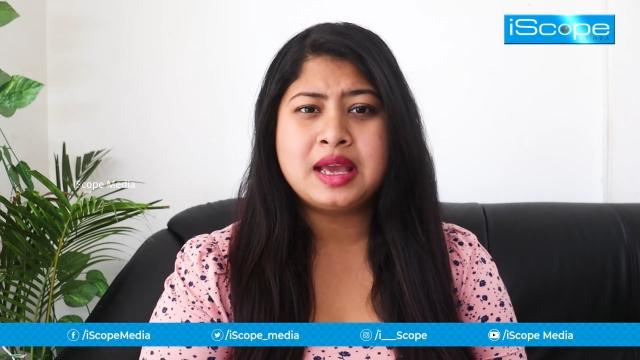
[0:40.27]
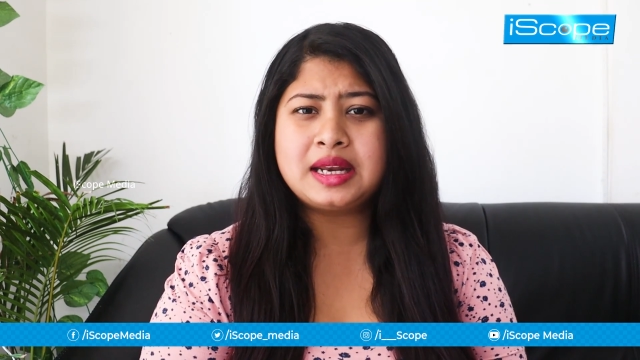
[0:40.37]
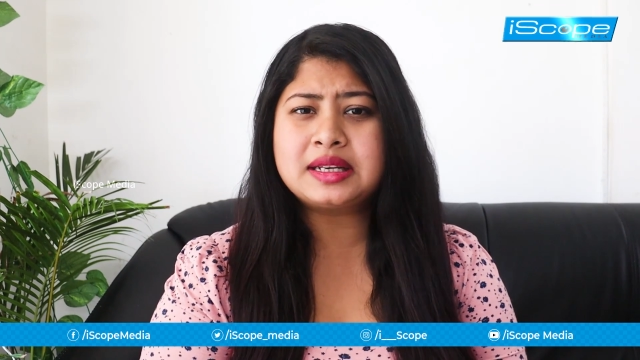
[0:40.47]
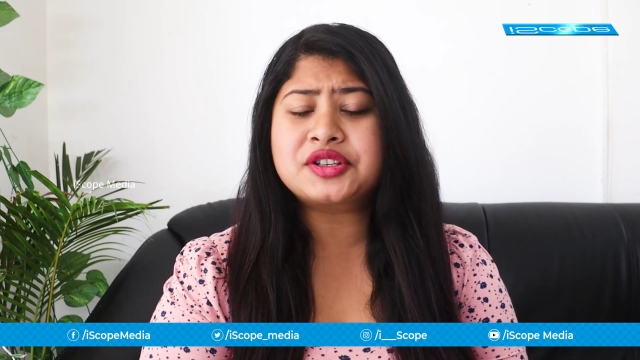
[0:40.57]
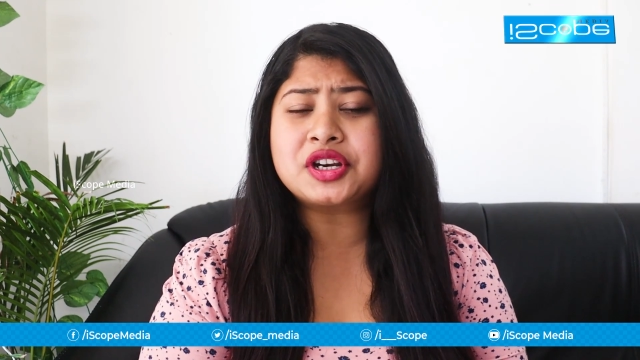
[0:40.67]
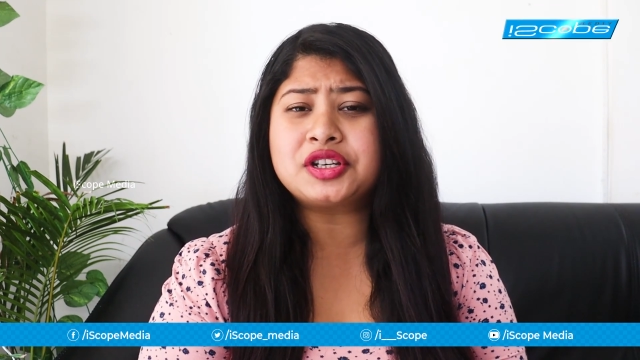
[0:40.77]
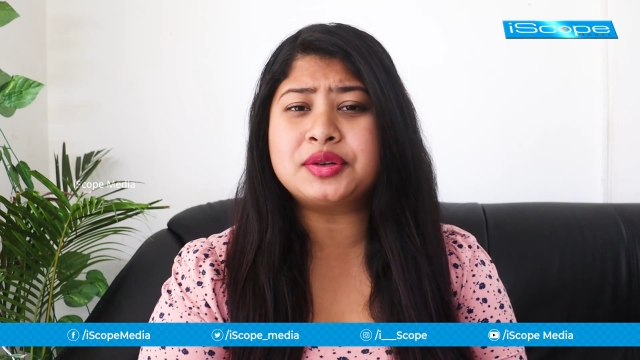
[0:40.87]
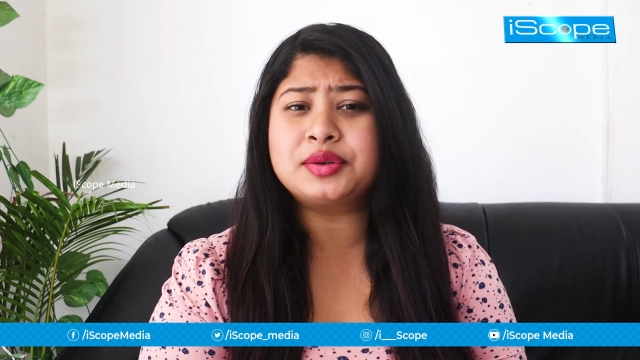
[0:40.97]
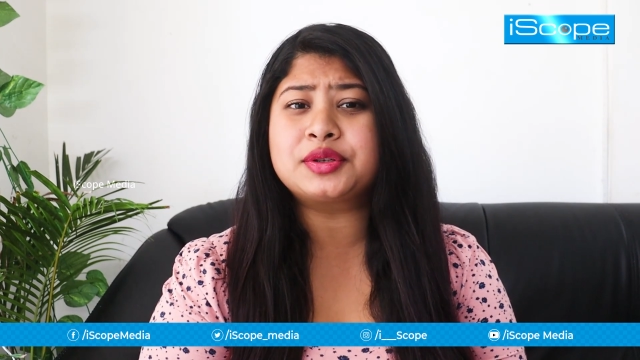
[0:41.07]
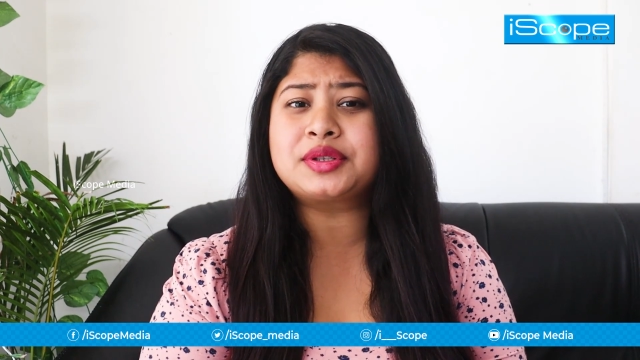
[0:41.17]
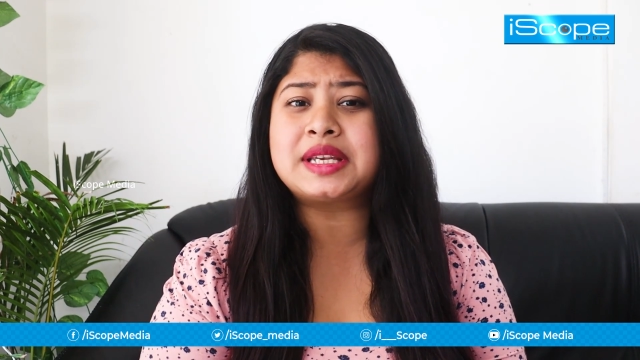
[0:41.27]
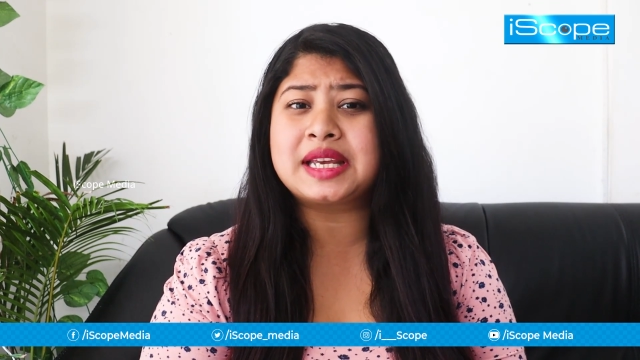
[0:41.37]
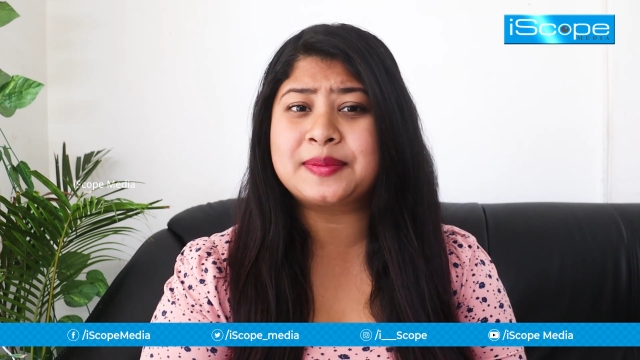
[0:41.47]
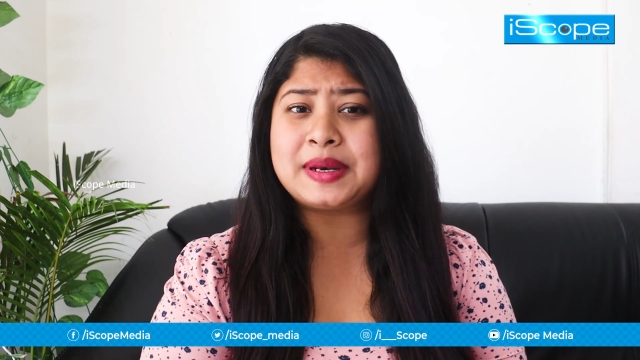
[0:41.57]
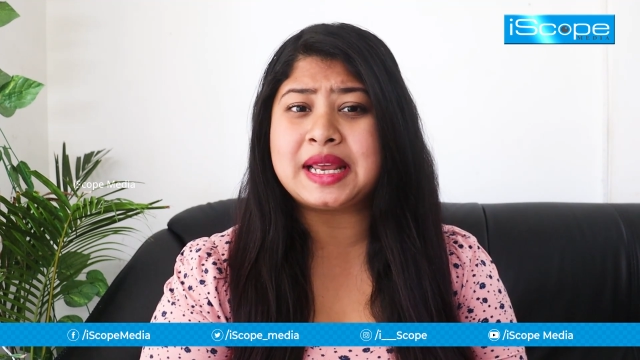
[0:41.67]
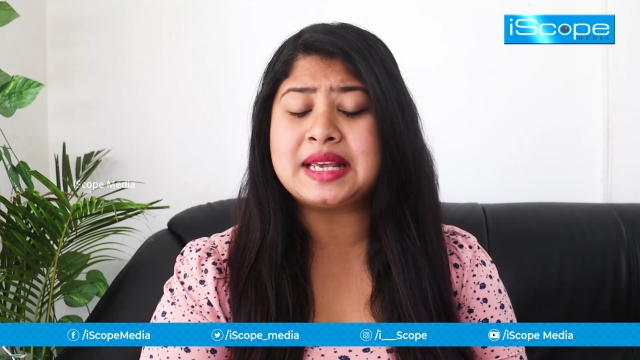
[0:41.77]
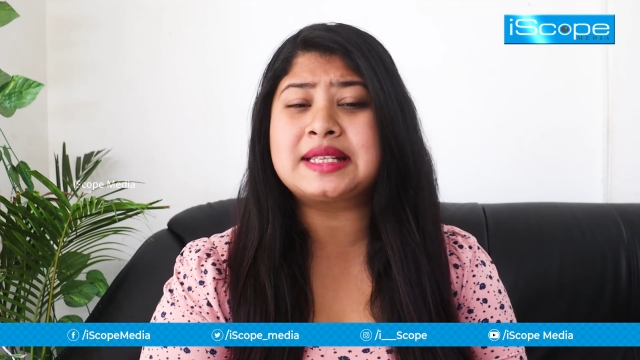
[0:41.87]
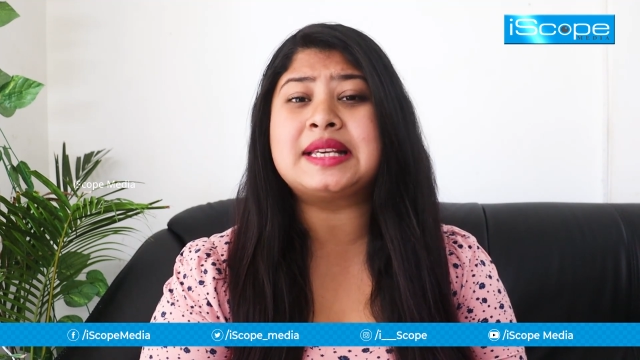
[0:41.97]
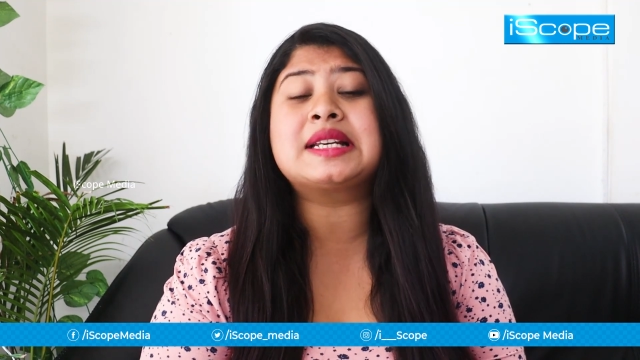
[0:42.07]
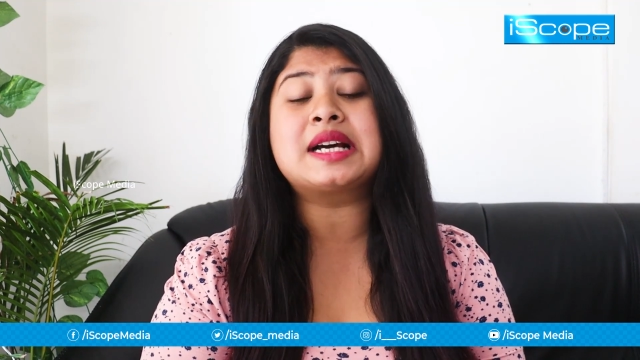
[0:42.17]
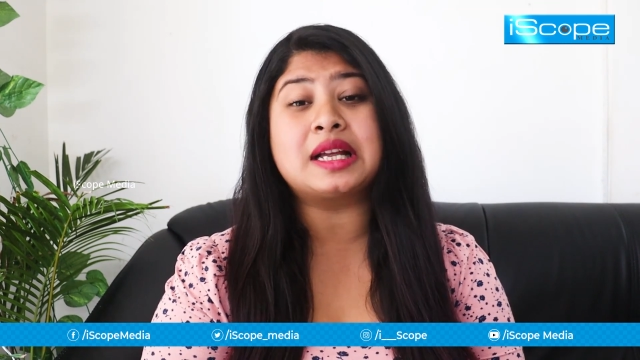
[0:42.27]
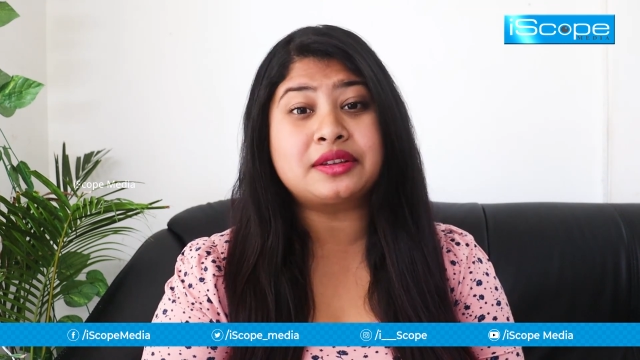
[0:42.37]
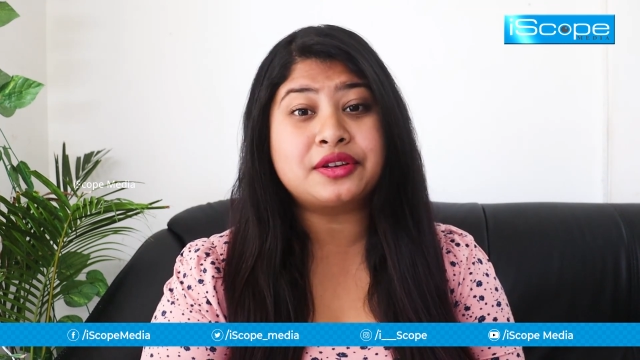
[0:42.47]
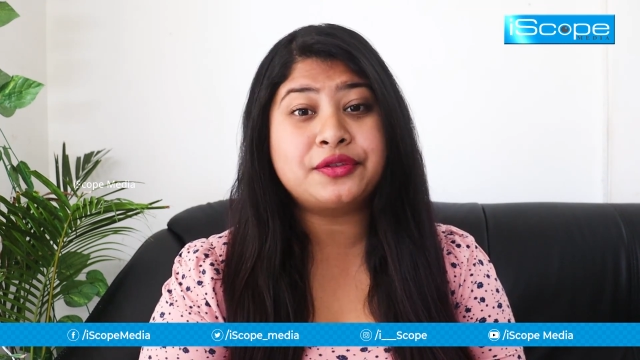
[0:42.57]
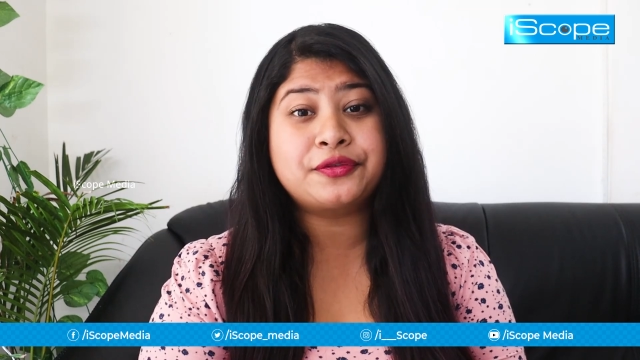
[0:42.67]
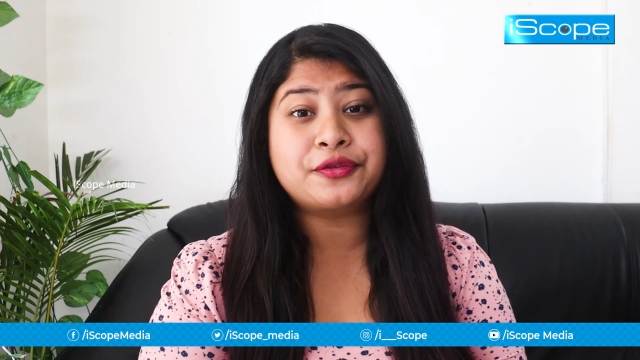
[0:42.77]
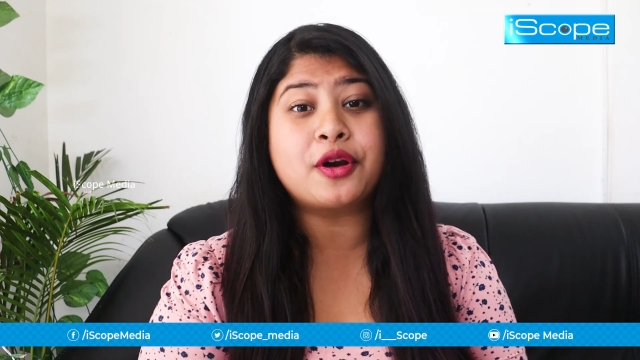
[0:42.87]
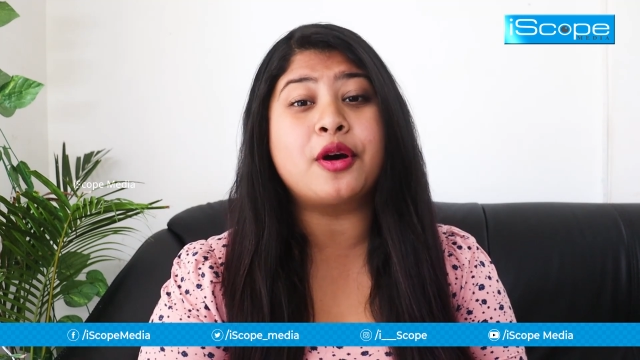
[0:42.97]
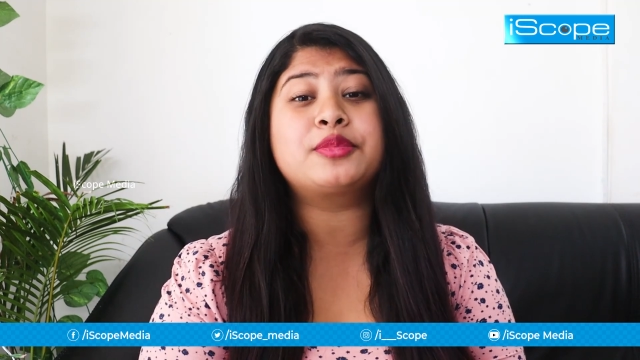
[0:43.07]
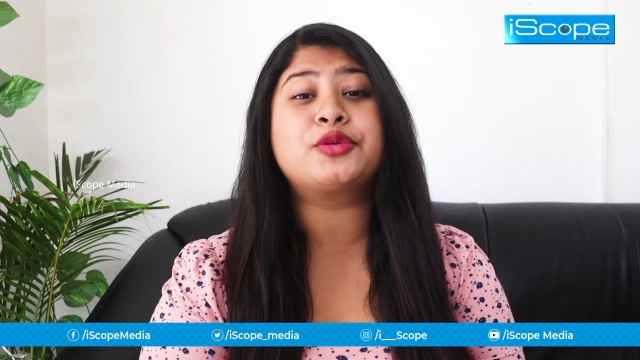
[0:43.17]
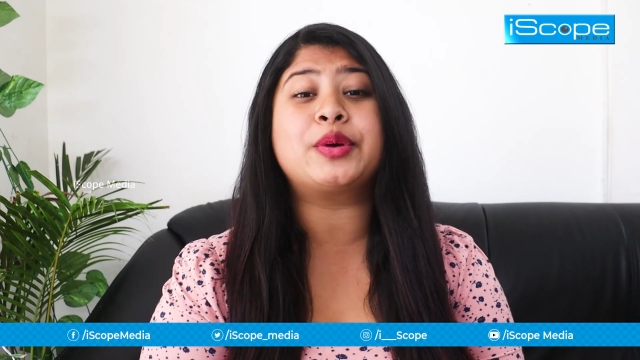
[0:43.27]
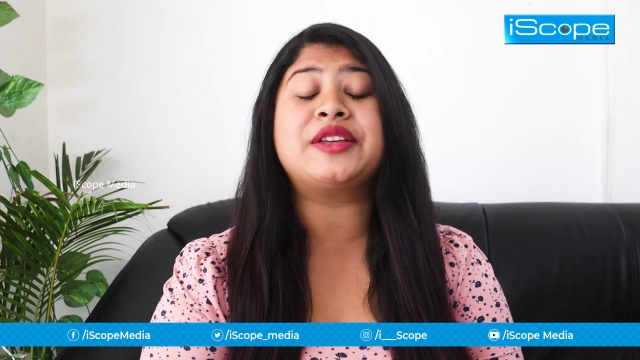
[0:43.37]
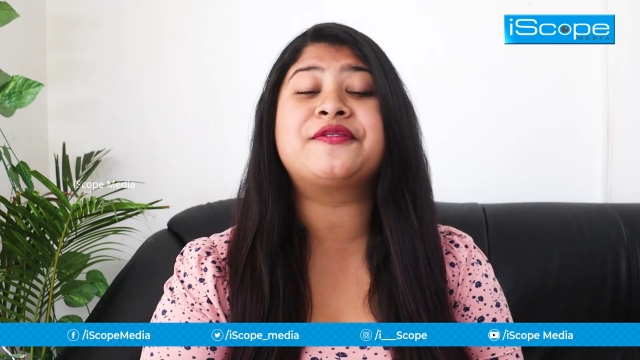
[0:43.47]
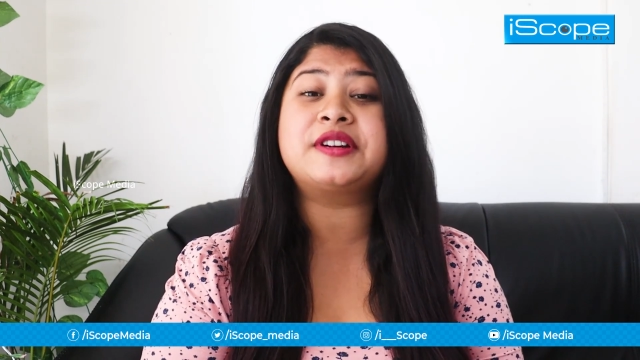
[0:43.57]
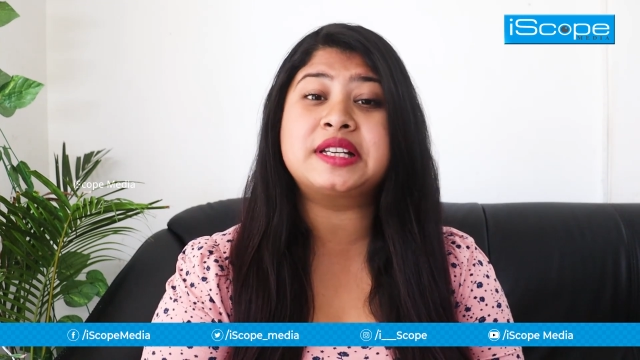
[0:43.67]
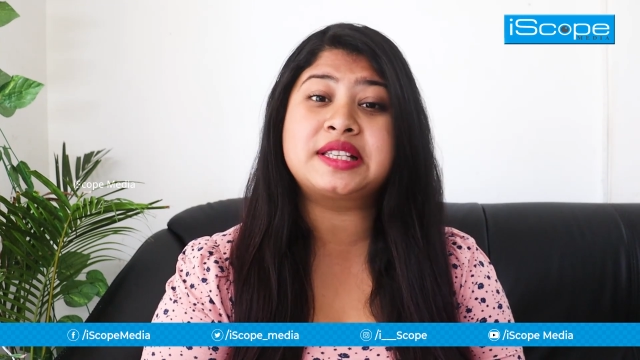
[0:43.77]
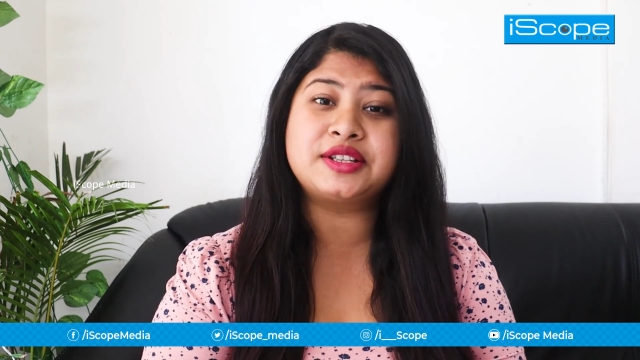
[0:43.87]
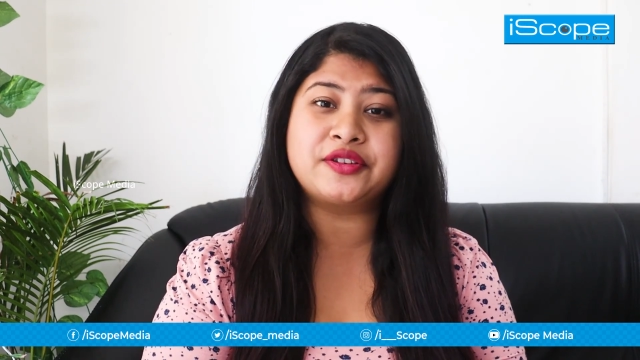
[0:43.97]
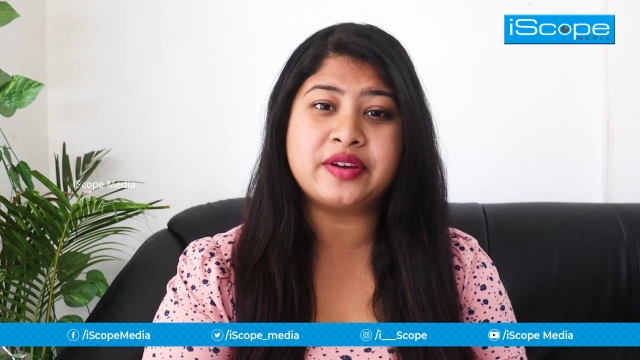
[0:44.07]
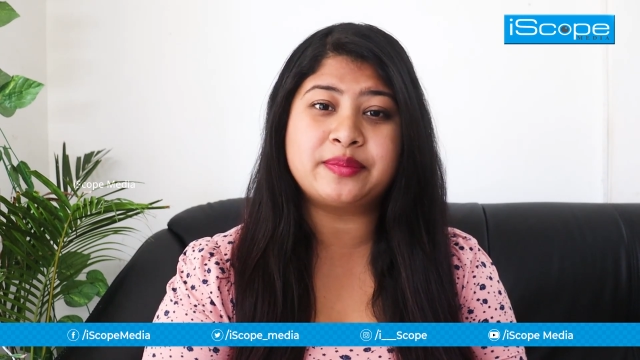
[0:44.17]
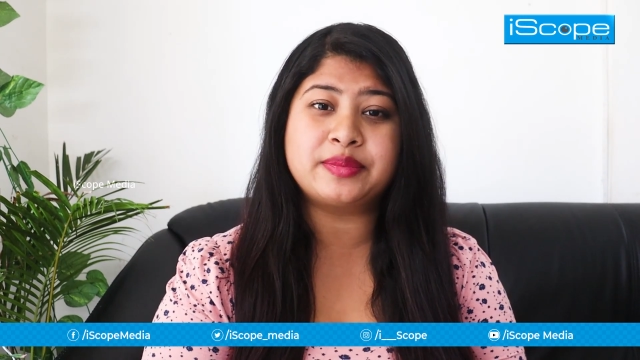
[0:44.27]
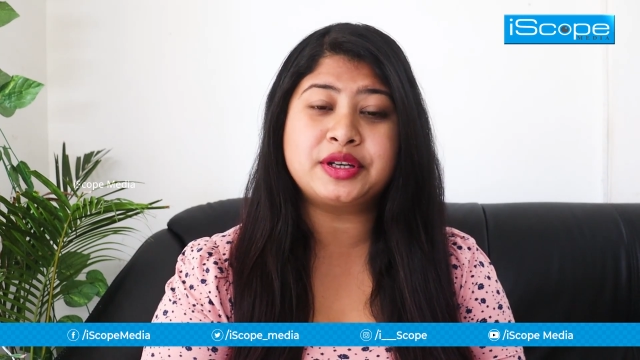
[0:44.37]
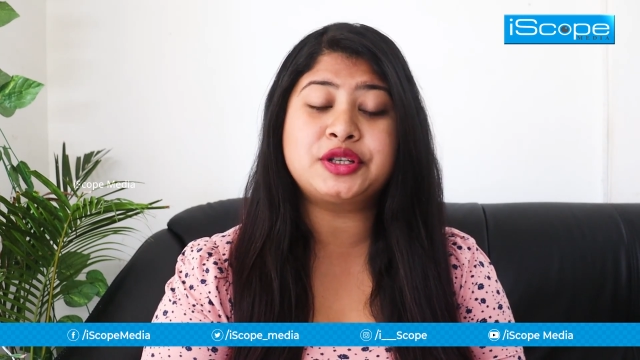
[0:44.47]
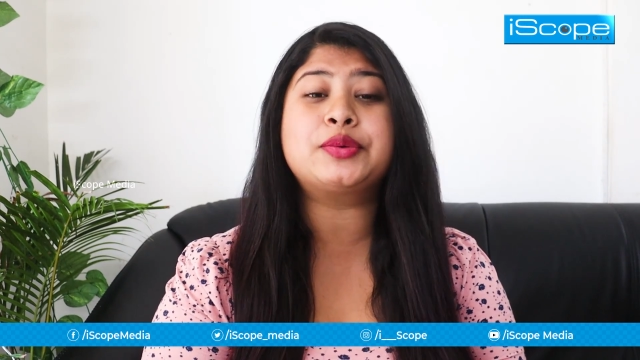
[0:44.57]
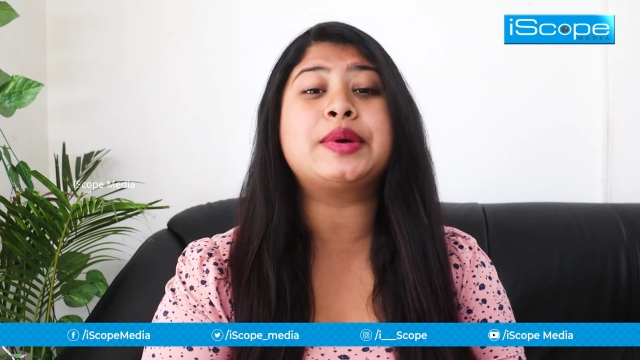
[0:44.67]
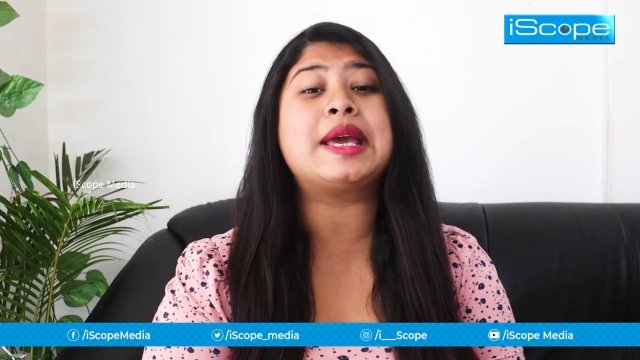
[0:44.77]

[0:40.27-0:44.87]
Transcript: It is scheduled to take place in Qatar from 21st November to